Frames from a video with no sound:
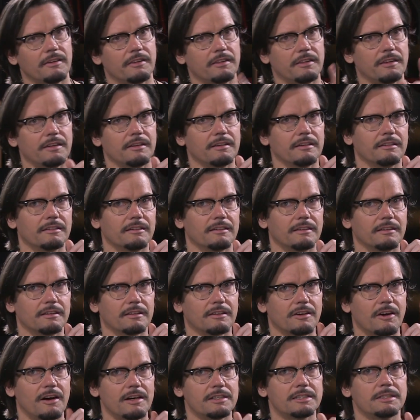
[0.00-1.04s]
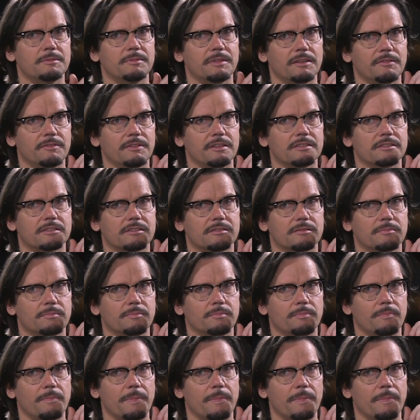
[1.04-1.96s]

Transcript: the, the concept of this,